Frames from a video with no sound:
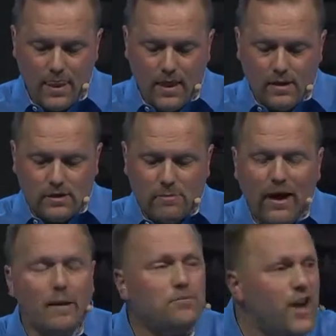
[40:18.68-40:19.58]
It's
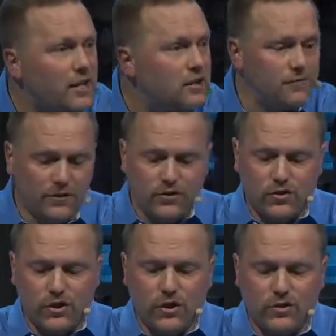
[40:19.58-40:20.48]
my objective of this
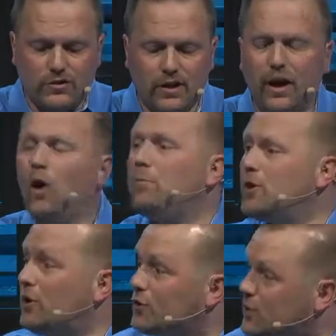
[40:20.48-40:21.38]
church to help
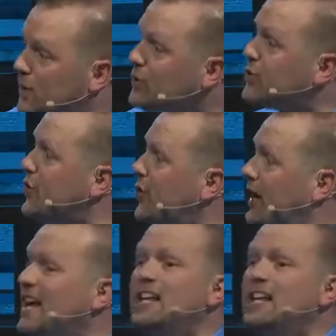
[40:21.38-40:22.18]
you on your spiritual journey